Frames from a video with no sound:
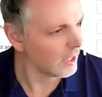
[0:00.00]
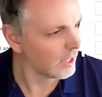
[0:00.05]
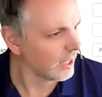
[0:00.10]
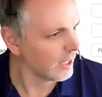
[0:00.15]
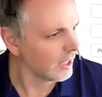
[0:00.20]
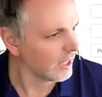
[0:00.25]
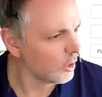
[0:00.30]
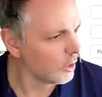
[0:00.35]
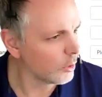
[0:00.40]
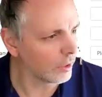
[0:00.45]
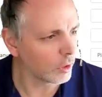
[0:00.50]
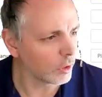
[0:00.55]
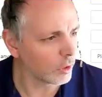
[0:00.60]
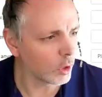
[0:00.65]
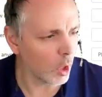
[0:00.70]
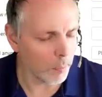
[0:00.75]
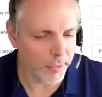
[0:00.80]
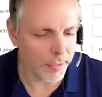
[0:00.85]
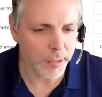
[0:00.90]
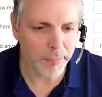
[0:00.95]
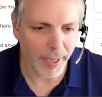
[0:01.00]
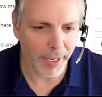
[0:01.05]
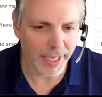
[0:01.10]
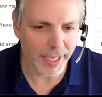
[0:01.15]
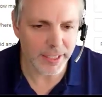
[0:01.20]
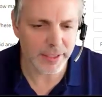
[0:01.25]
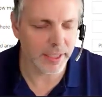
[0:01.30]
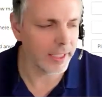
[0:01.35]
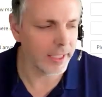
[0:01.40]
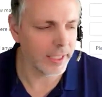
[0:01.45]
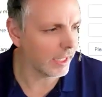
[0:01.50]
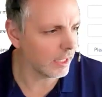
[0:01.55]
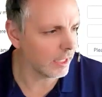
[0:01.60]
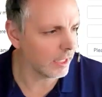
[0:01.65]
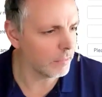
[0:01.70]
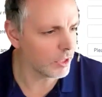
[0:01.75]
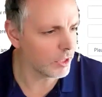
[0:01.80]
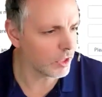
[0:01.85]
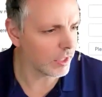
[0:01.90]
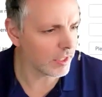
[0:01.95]
You can copy paste in any
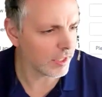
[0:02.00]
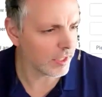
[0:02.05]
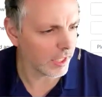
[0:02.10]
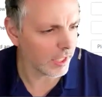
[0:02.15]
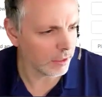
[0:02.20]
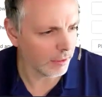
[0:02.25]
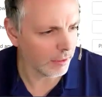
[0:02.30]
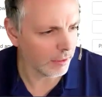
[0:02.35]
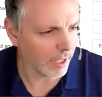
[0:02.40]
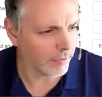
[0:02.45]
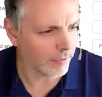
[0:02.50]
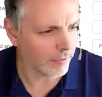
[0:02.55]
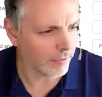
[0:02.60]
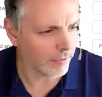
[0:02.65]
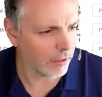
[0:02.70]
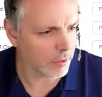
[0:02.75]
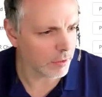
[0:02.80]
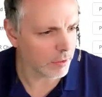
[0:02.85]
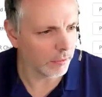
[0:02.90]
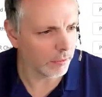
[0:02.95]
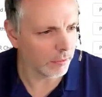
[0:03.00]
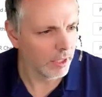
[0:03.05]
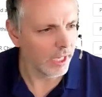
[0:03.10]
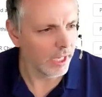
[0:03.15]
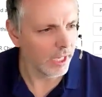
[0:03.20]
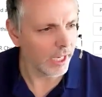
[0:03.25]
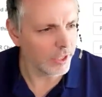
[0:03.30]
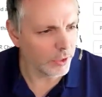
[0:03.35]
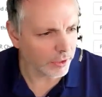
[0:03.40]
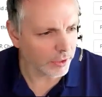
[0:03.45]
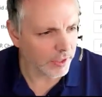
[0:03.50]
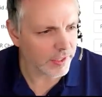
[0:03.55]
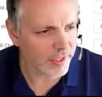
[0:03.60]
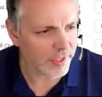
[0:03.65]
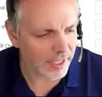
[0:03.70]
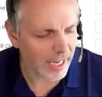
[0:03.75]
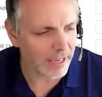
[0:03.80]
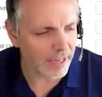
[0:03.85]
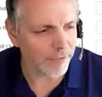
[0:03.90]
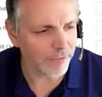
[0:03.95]
images that you have there as well. And you can
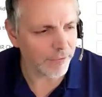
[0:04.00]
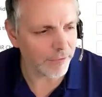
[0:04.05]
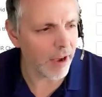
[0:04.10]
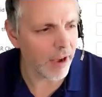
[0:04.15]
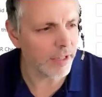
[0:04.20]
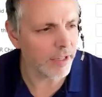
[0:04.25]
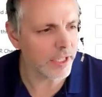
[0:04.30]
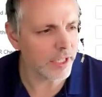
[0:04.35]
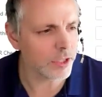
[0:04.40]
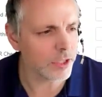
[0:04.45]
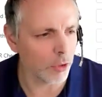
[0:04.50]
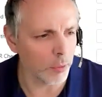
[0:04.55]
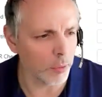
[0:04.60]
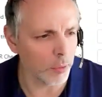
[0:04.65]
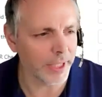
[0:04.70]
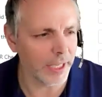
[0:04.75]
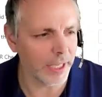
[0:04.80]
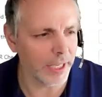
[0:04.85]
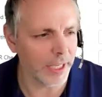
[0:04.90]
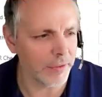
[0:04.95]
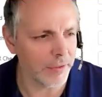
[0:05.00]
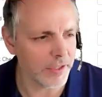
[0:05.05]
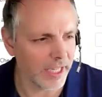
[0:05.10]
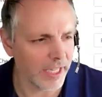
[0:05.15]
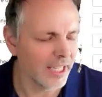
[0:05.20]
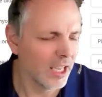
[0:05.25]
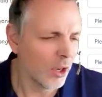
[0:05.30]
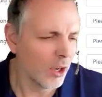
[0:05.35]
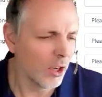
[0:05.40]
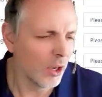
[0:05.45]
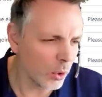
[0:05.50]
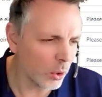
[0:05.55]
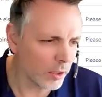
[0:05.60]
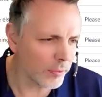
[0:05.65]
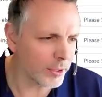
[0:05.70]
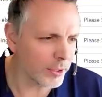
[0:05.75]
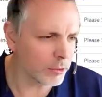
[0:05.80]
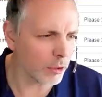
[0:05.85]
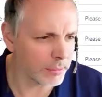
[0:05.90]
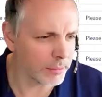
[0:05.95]
select various drop downs here. All
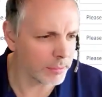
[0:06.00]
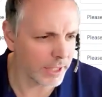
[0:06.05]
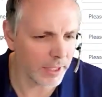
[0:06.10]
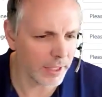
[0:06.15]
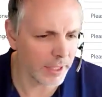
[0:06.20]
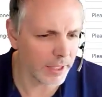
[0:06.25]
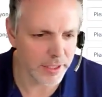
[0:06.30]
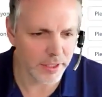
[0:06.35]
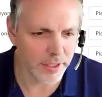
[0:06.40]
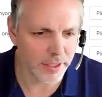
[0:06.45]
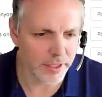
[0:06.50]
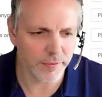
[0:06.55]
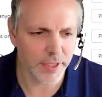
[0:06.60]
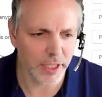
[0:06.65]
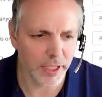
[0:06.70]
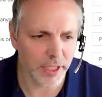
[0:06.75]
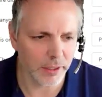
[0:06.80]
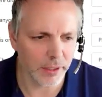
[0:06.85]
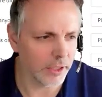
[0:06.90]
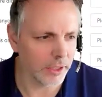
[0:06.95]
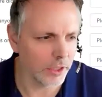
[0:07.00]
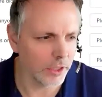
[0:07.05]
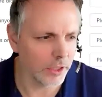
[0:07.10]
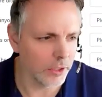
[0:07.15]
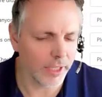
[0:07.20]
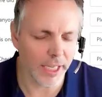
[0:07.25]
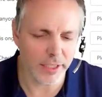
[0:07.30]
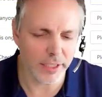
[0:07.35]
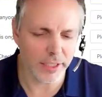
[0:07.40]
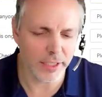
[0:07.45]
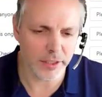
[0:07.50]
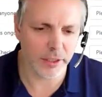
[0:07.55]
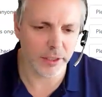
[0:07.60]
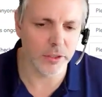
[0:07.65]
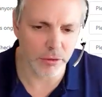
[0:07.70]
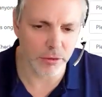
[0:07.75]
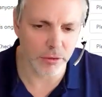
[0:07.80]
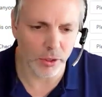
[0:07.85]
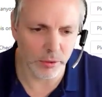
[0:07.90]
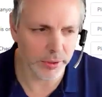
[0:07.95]
of the drop downs in Dovetail, you get to
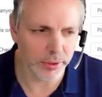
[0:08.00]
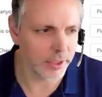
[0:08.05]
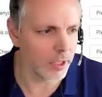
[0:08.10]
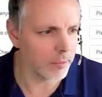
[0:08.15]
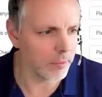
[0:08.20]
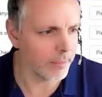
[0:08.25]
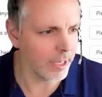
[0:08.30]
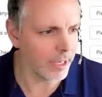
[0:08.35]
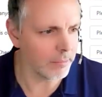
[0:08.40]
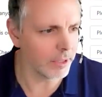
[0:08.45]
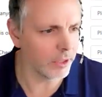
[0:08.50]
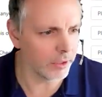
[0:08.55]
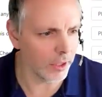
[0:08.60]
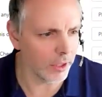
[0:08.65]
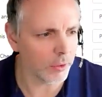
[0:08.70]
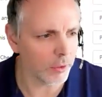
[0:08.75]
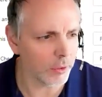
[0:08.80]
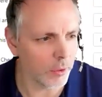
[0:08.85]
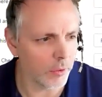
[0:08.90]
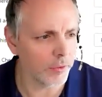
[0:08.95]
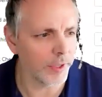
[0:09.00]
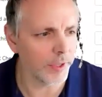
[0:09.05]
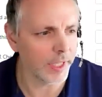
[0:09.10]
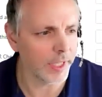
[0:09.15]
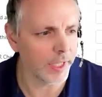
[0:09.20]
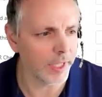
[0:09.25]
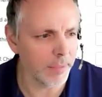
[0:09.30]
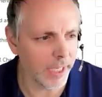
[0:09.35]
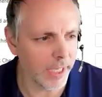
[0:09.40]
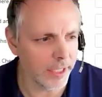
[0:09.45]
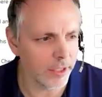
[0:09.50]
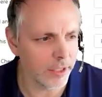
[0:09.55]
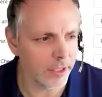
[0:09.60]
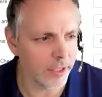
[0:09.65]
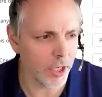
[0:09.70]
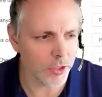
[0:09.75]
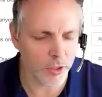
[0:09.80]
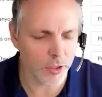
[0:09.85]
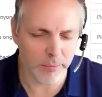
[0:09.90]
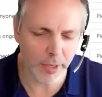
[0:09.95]
control. Maybe you don't call things medium
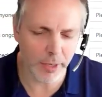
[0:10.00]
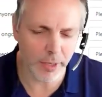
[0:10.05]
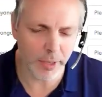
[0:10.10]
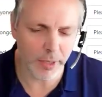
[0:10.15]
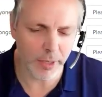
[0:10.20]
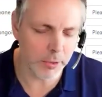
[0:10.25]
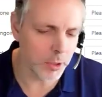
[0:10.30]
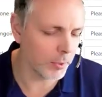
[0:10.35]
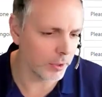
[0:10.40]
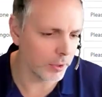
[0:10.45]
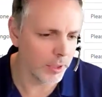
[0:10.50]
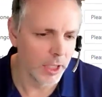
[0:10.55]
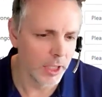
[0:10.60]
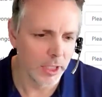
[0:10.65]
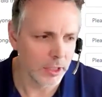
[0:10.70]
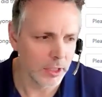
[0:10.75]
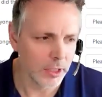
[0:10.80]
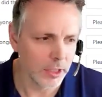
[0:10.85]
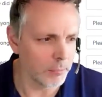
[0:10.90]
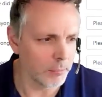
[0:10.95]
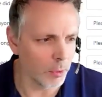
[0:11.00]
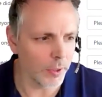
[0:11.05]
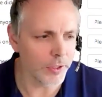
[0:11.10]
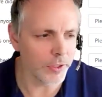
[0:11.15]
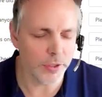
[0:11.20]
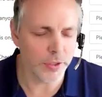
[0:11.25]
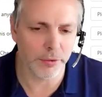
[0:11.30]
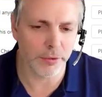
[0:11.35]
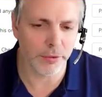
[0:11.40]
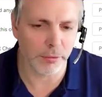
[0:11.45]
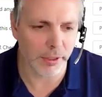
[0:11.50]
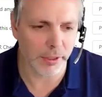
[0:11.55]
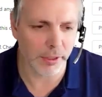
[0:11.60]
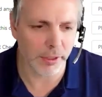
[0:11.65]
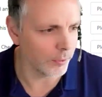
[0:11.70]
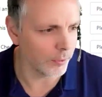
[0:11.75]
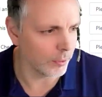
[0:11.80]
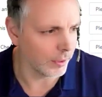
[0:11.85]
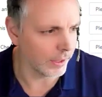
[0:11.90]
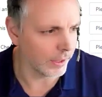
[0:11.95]
urgent. Maybe you put number 1, 2, 3,
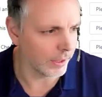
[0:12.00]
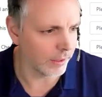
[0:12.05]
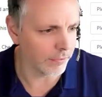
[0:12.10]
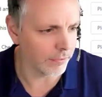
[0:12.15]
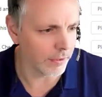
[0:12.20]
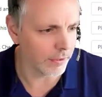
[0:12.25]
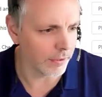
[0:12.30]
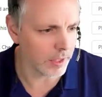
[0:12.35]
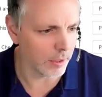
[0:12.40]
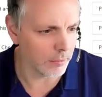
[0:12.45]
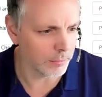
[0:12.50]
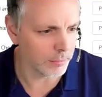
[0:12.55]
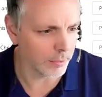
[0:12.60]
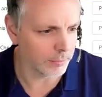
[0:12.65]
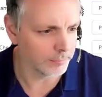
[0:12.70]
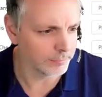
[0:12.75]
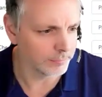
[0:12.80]
4 here, for example.